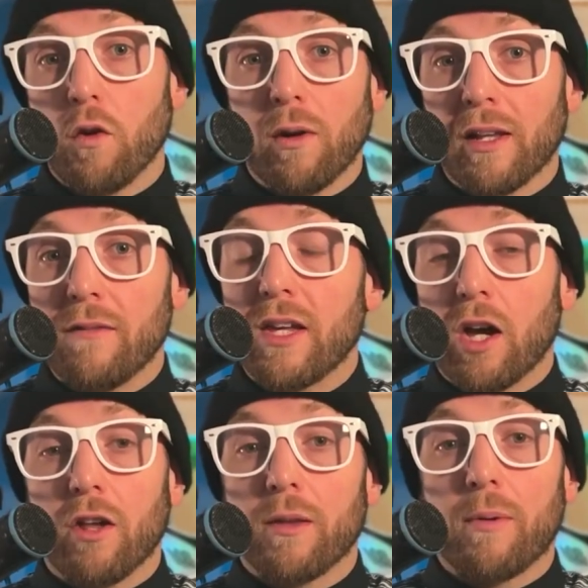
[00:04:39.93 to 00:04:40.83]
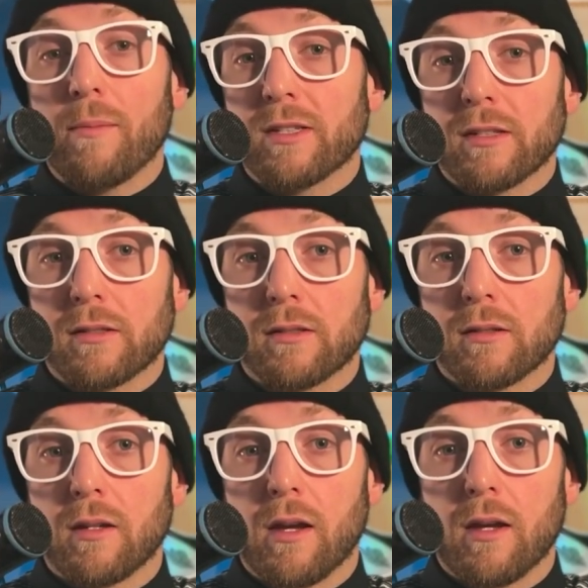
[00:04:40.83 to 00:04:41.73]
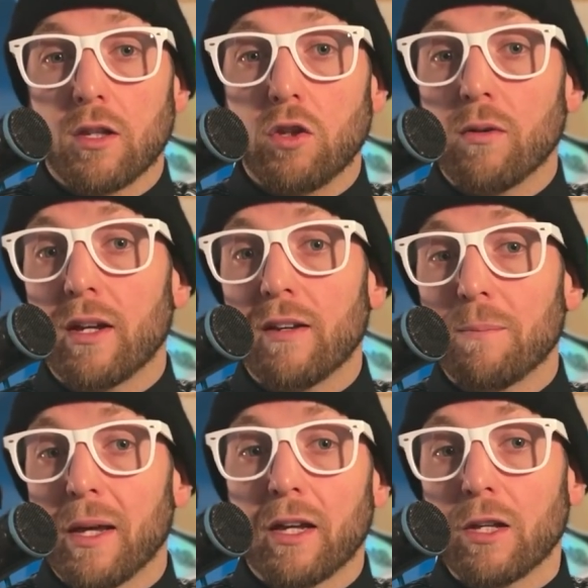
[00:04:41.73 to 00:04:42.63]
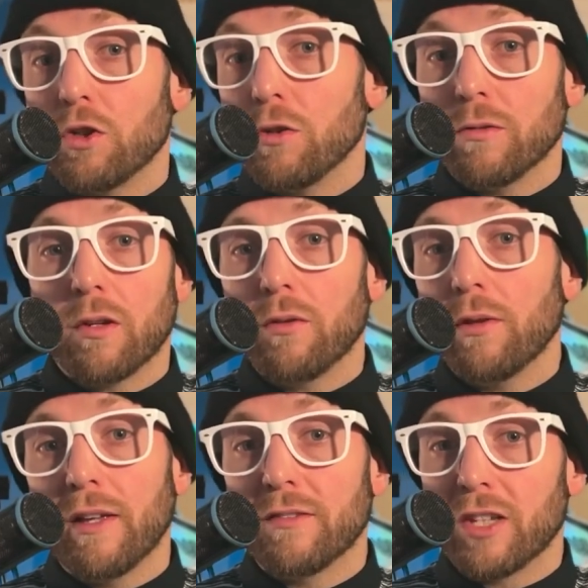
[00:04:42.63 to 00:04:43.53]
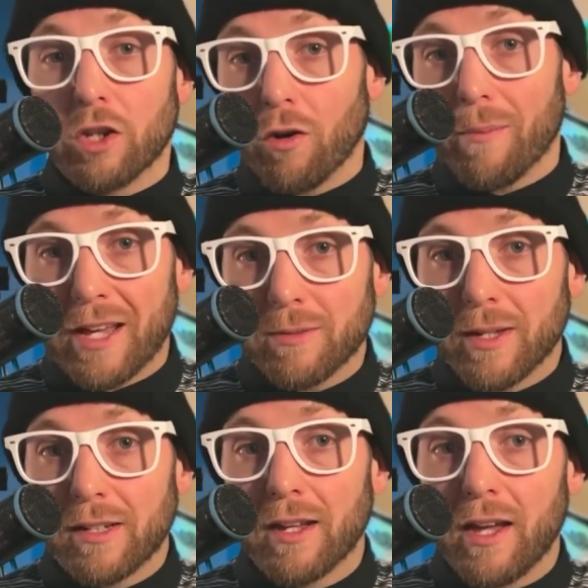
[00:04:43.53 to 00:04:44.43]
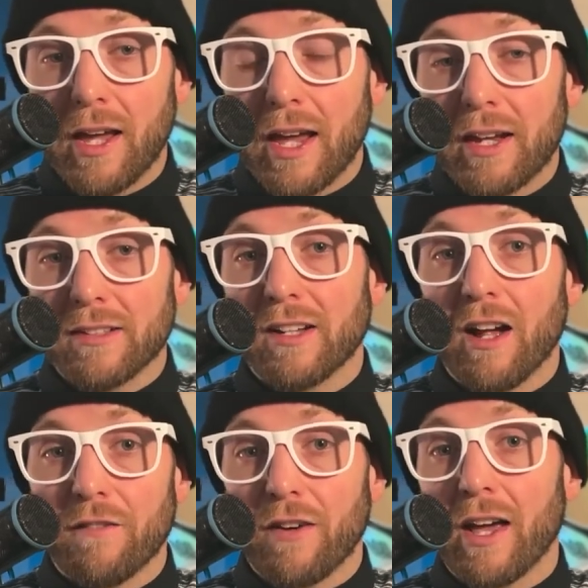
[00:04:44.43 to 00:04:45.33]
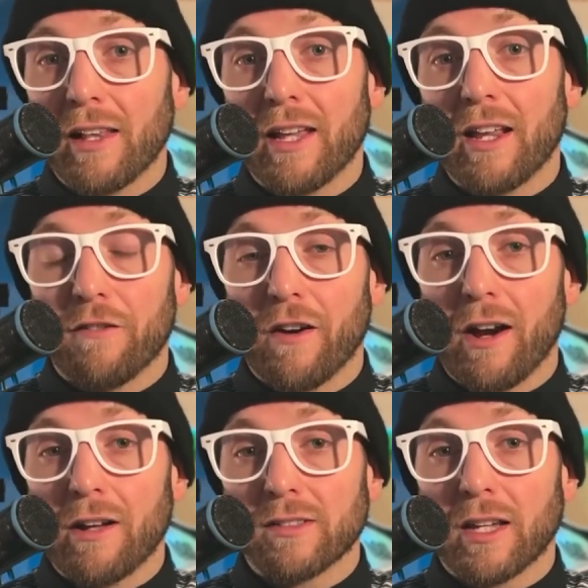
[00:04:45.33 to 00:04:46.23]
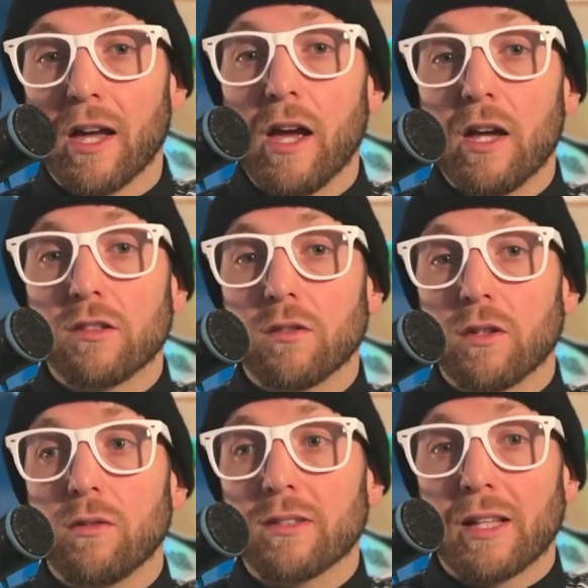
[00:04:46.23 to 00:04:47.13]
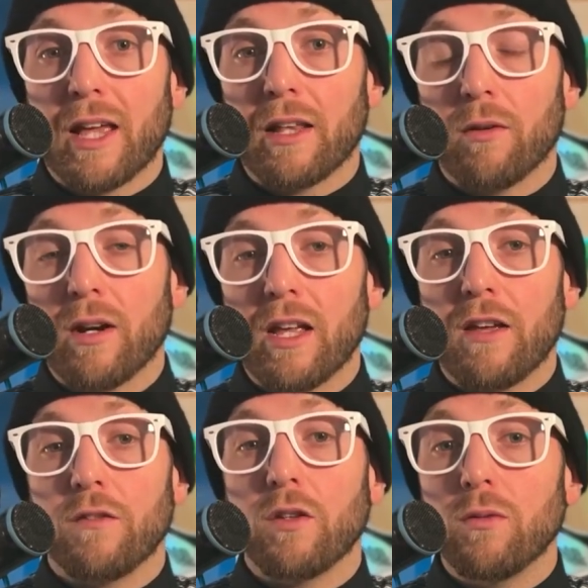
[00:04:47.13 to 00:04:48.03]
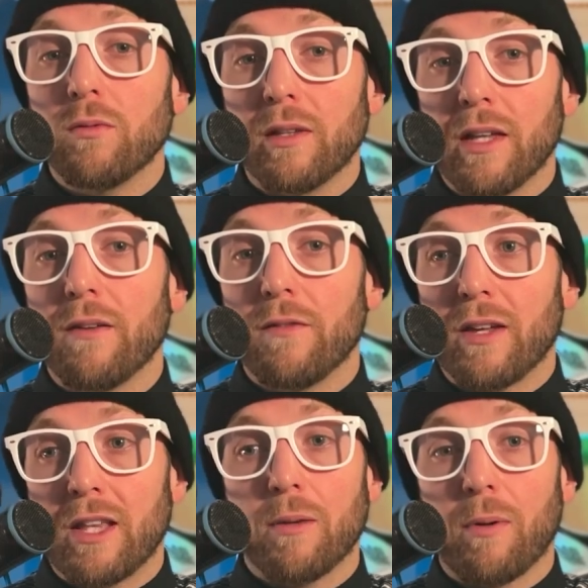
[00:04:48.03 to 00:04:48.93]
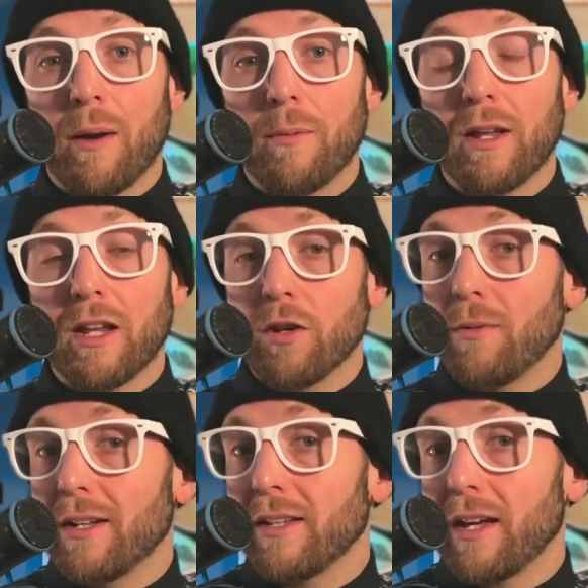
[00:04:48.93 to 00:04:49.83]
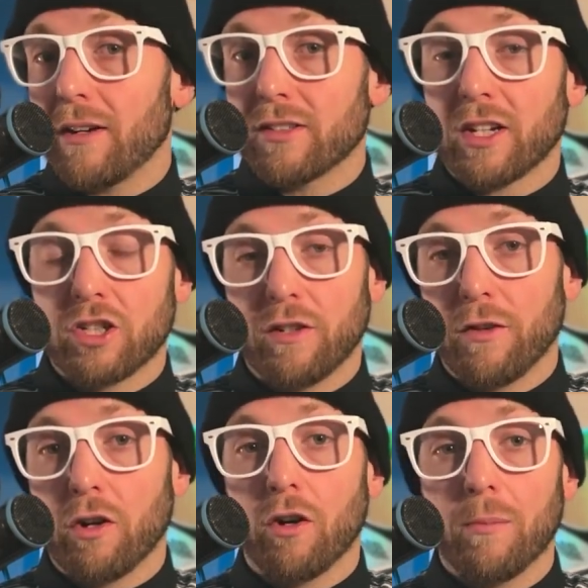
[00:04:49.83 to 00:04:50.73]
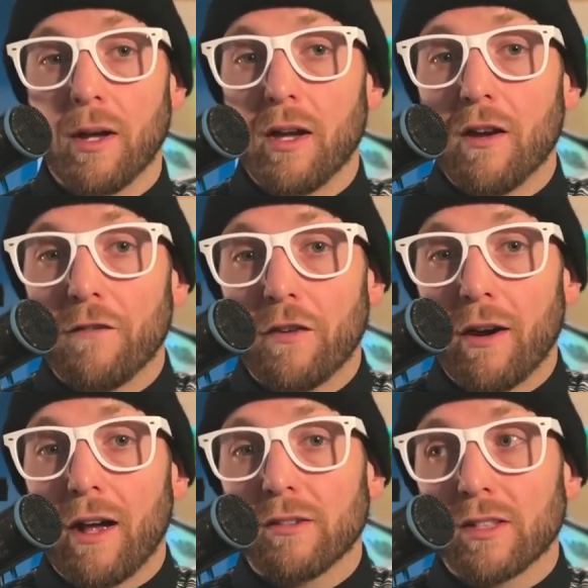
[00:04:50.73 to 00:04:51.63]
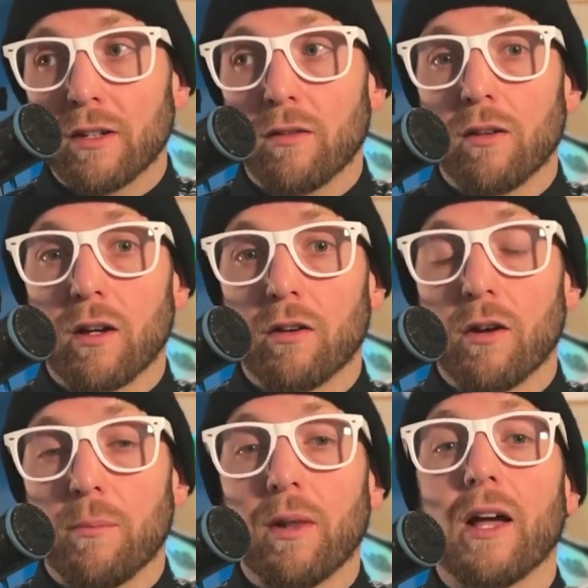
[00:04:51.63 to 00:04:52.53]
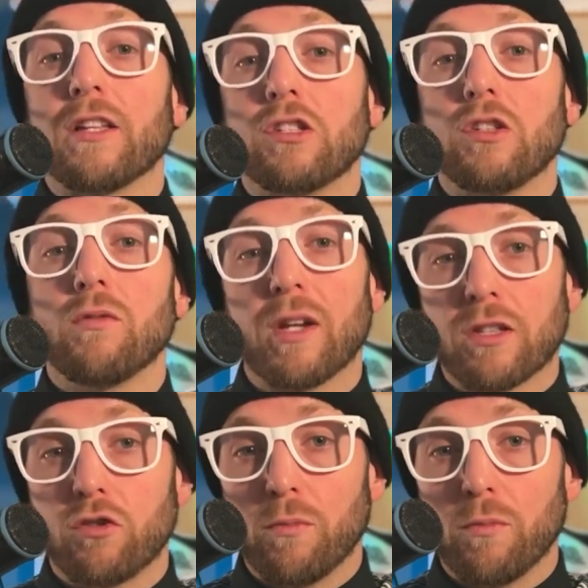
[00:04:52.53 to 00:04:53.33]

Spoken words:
you're living on the premises, you can pick and choose who lives in your basement. It is not violating fair housing. So you as a landlord, if you live in the property and you're renting out a section of your home, Fair housing no longer applies. You get to